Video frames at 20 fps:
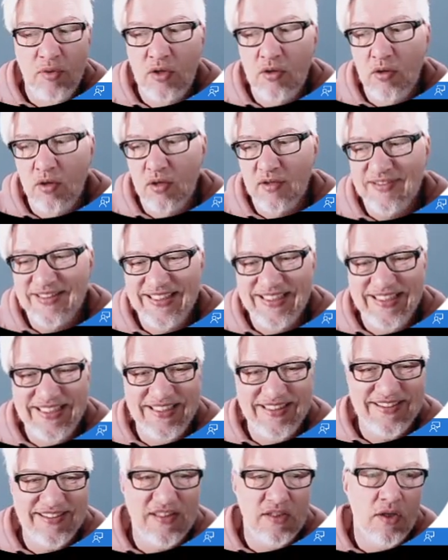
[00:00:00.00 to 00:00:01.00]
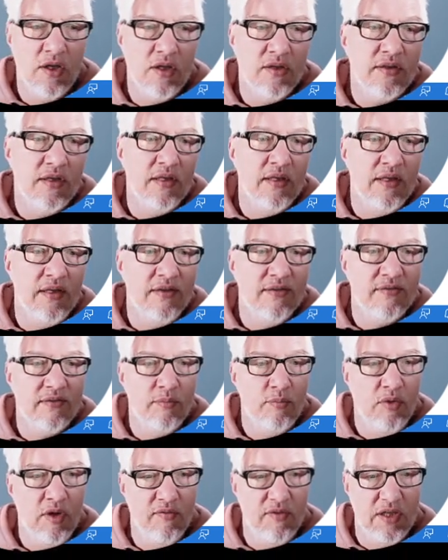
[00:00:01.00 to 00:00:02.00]
because it's not
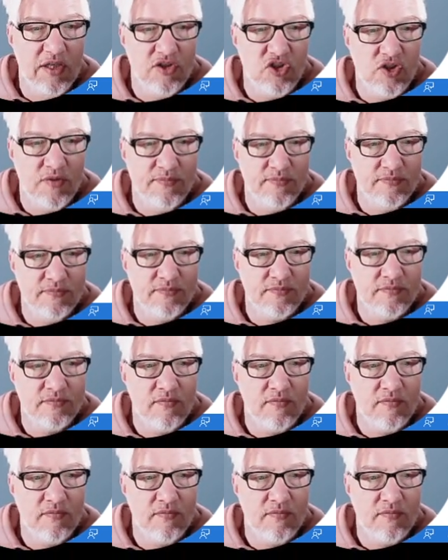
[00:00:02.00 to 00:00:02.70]
least privilege.